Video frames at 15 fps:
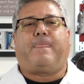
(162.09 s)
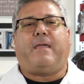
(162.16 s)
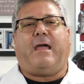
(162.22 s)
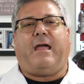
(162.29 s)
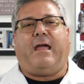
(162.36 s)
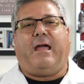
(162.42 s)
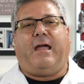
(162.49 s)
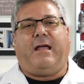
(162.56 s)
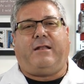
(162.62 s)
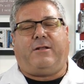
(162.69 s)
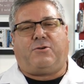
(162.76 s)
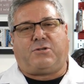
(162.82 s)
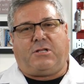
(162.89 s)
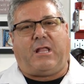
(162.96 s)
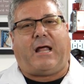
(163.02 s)
And
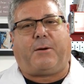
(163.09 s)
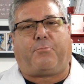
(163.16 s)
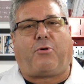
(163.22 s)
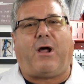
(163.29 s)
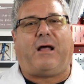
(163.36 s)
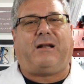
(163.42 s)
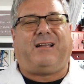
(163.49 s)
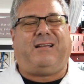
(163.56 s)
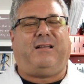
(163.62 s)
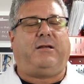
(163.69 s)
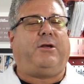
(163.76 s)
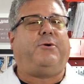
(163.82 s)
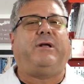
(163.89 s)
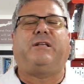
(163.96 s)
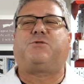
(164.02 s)
there's a lot of
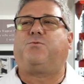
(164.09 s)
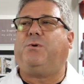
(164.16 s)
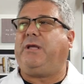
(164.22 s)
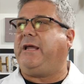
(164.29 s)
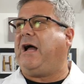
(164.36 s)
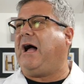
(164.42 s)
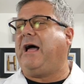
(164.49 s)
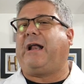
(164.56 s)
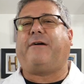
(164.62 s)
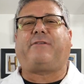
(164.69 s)
it's really hot.